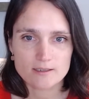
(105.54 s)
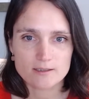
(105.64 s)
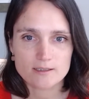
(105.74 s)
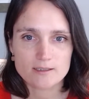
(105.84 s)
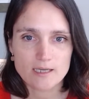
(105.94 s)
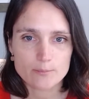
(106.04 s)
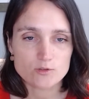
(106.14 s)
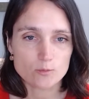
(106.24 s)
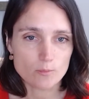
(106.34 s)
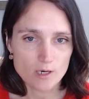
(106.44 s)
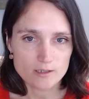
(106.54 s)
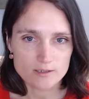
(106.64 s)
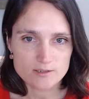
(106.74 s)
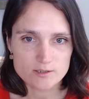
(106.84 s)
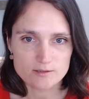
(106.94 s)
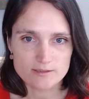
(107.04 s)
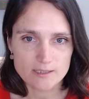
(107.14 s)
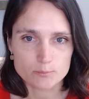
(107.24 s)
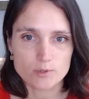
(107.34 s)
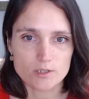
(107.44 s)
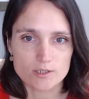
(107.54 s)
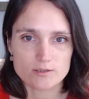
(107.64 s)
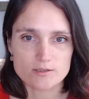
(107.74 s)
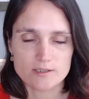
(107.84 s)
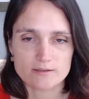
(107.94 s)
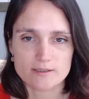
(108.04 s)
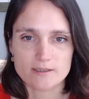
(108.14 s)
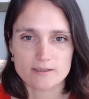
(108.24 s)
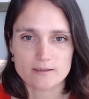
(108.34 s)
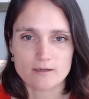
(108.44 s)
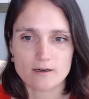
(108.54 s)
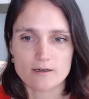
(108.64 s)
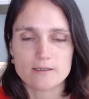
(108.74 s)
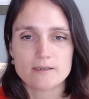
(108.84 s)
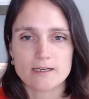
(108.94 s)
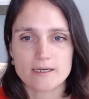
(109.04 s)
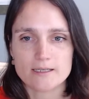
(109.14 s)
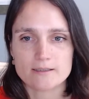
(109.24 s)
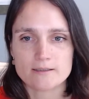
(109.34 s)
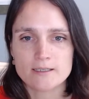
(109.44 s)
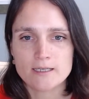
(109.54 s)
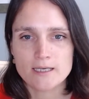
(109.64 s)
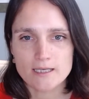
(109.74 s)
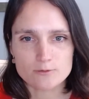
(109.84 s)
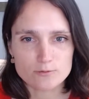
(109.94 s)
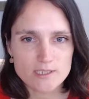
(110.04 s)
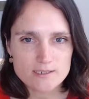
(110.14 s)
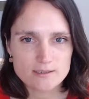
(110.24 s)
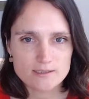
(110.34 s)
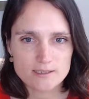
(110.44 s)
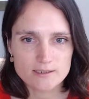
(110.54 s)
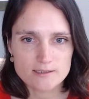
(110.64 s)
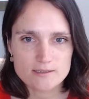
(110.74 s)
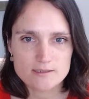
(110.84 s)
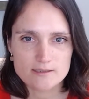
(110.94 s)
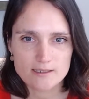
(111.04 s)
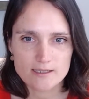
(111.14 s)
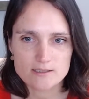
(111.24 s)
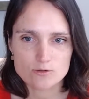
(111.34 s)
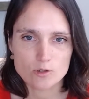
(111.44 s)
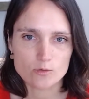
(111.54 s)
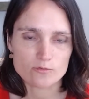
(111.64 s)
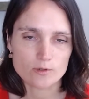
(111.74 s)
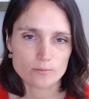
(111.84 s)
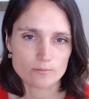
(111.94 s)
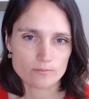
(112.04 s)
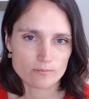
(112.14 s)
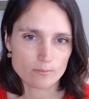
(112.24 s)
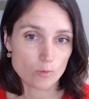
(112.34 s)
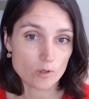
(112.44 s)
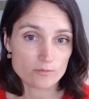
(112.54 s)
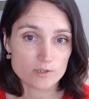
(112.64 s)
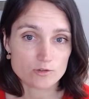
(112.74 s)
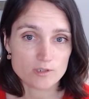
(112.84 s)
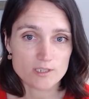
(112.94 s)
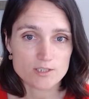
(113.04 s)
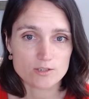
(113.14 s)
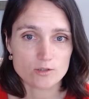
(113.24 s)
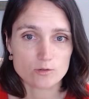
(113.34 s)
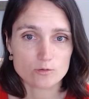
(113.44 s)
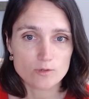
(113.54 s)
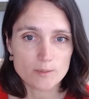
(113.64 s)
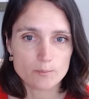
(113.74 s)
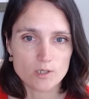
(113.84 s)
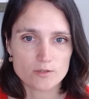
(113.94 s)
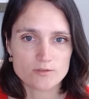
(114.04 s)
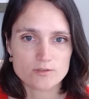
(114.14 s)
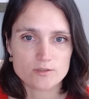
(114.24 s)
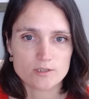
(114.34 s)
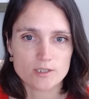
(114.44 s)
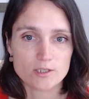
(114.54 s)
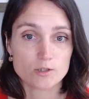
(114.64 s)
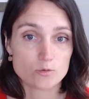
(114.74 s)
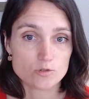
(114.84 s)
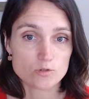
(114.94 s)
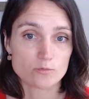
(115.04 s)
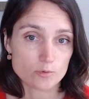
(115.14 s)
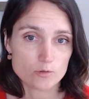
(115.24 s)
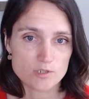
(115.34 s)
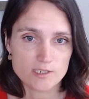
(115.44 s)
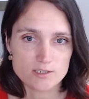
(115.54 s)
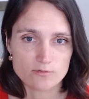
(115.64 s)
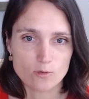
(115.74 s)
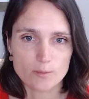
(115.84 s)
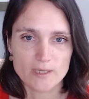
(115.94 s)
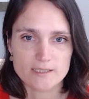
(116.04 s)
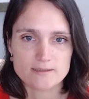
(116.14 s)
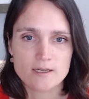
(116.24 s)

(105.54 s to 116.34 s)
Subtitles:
capital market debt products that there are. And in recent years, that has grown from more of the traditional green bonds, use of proceeds format,